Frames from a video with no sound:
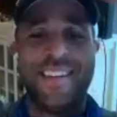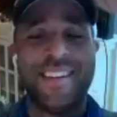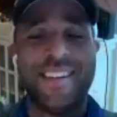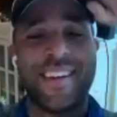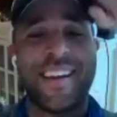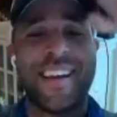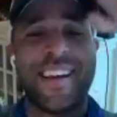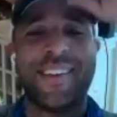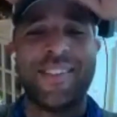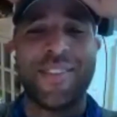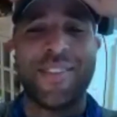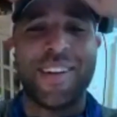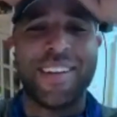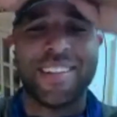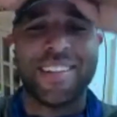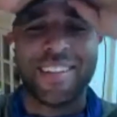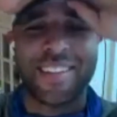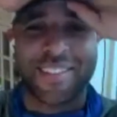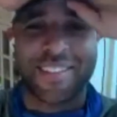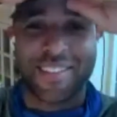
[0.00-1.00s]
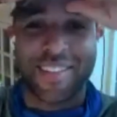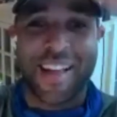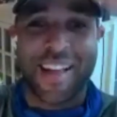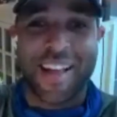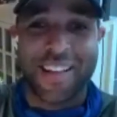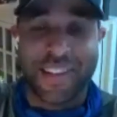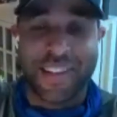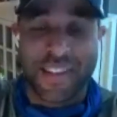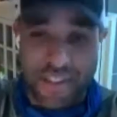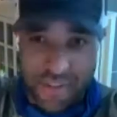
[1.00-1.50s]
Okay, well, I'm
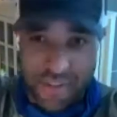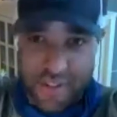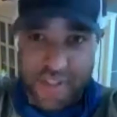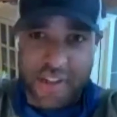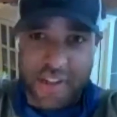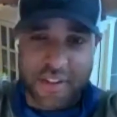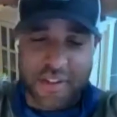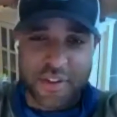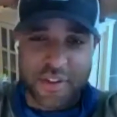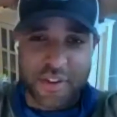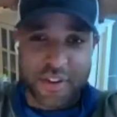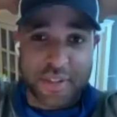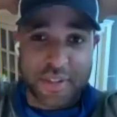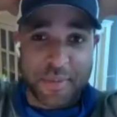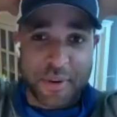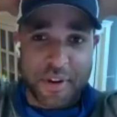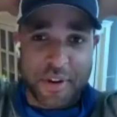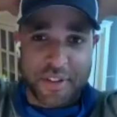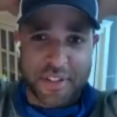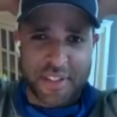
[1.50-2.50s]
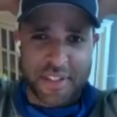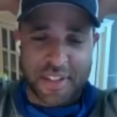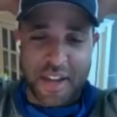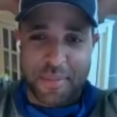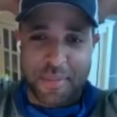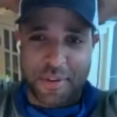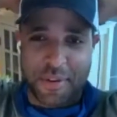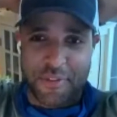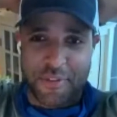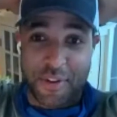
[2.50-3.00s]
glad. See, your experience is
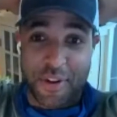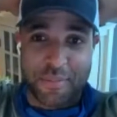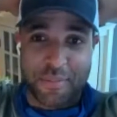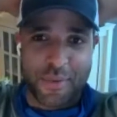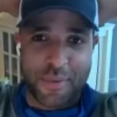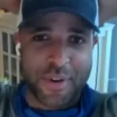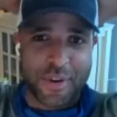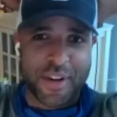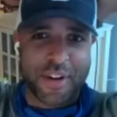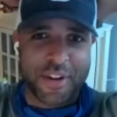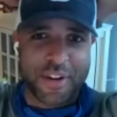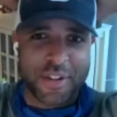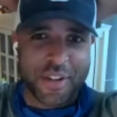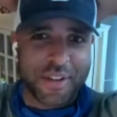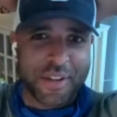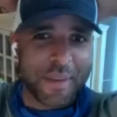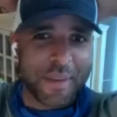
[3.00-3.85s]
coming very important here, so make